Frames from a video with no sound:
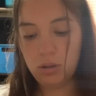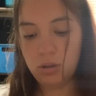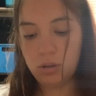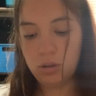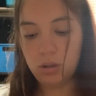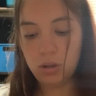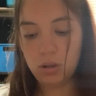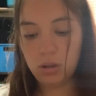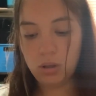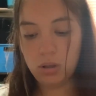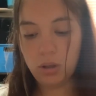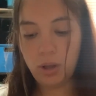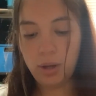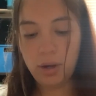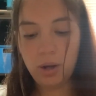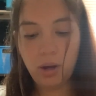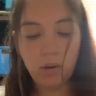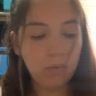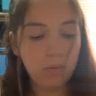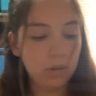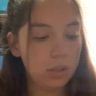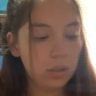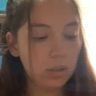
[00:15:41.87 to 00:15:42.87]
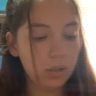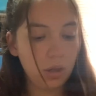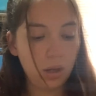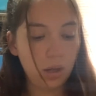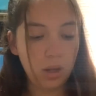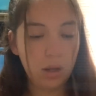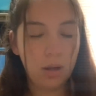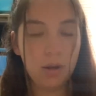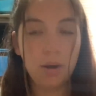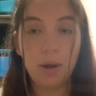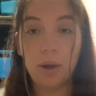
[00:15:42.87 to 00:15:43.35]
Like I was saying,
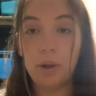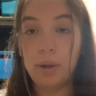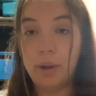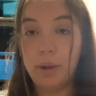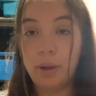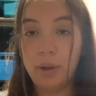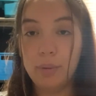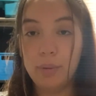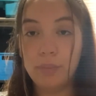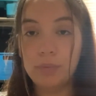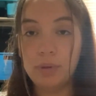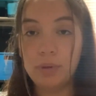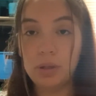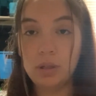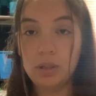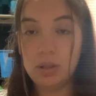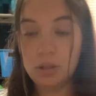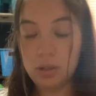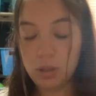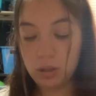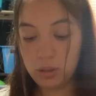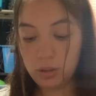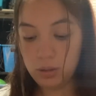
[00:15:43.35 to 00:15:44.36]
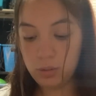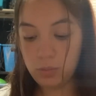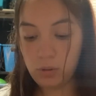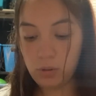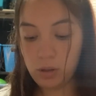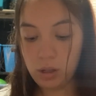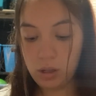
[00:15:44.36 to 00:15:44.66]
I am 36 weeks.